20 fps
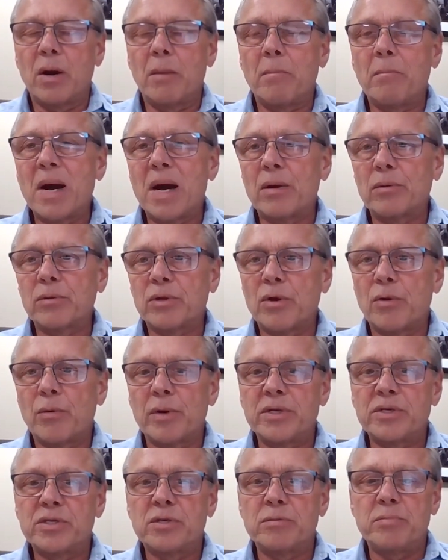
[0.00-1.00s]
amount
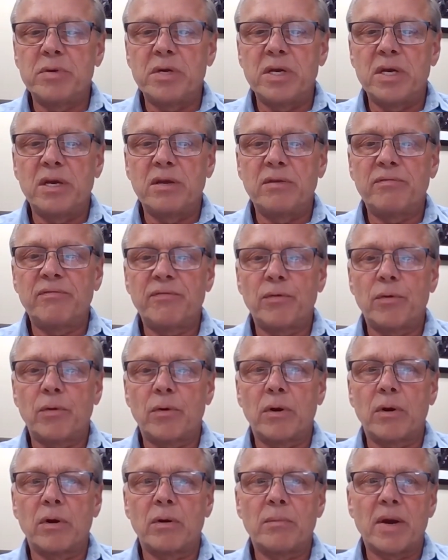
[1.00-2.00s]
going to be
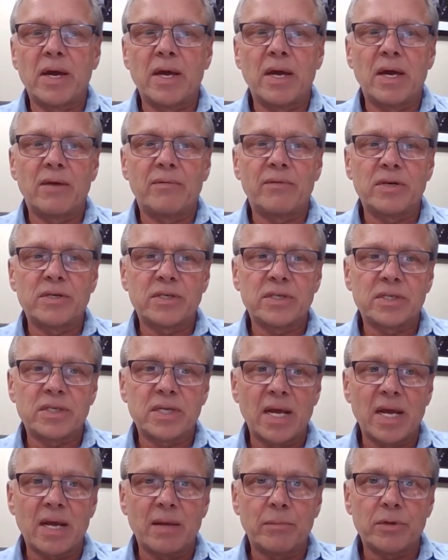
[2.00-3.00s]
for my average
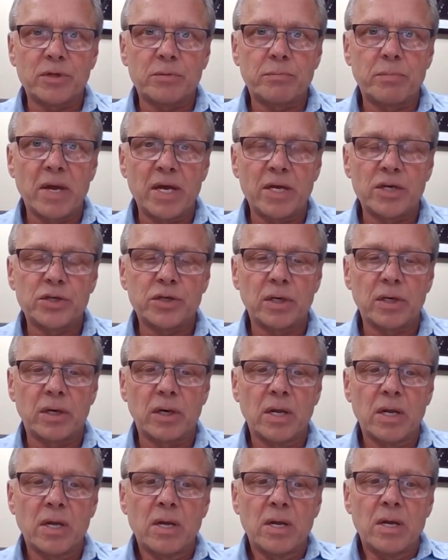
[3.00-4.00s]
established patient?
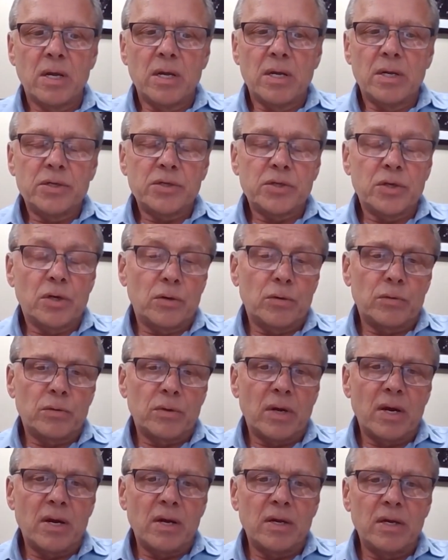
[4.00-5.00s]

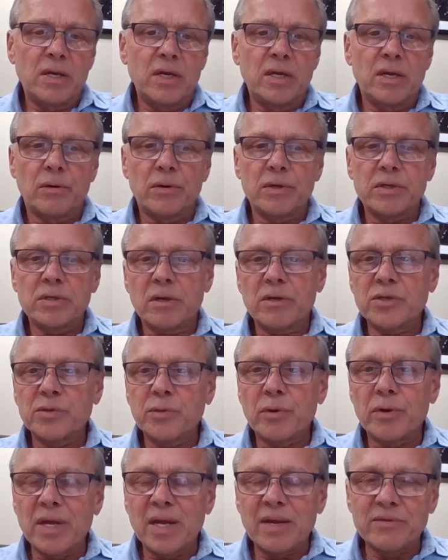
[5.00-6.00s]
So, as long as
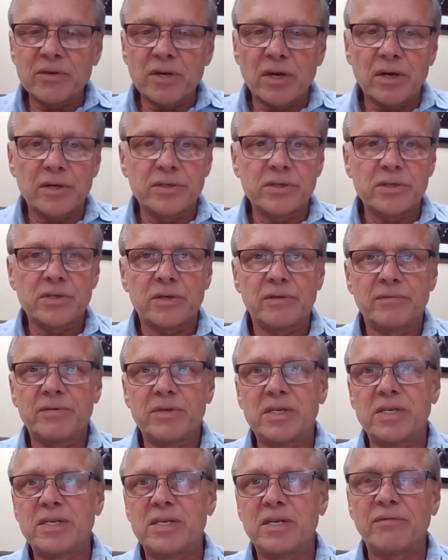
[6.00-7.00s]
we don't have tons of
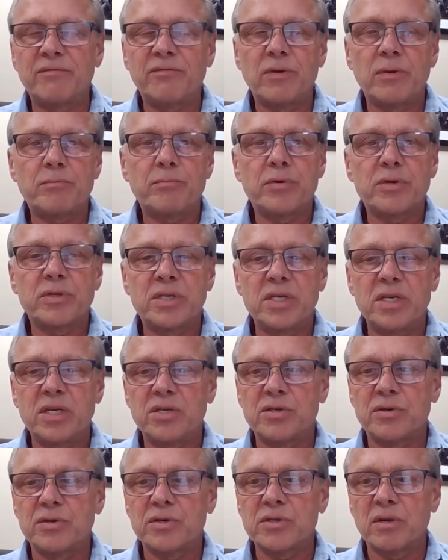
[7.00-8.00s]
different
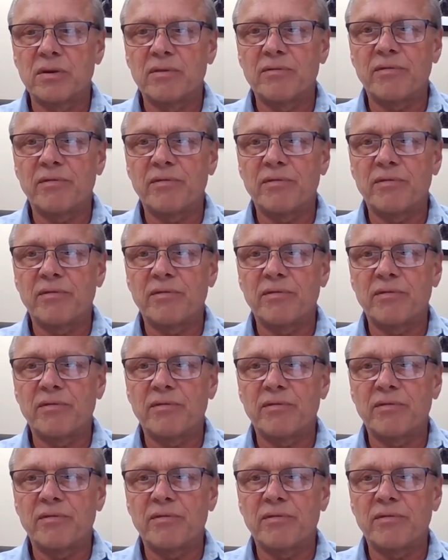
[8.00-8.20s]
procedures